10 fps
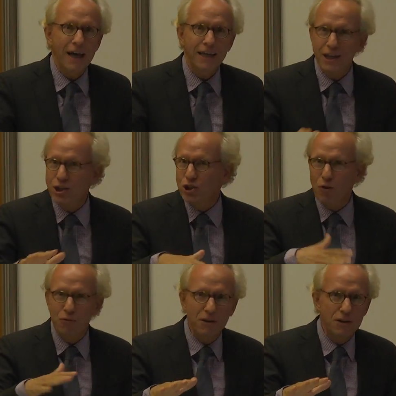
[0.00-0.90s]
I can
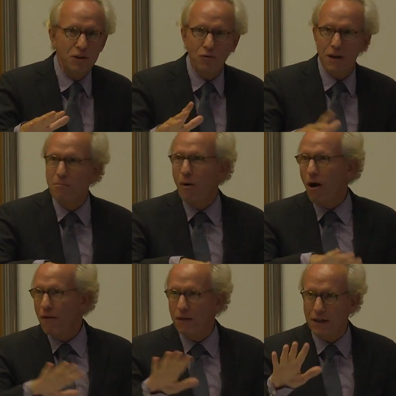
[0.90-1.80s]
show it you
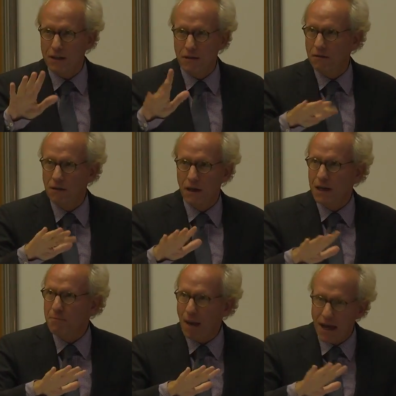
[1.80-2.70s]

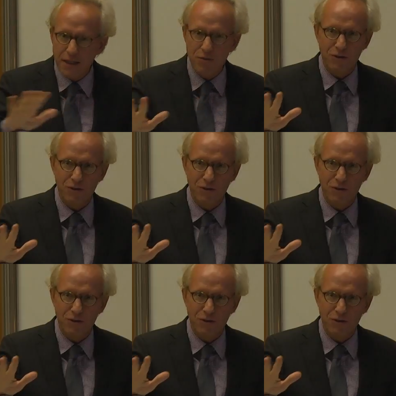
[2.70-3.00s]
in many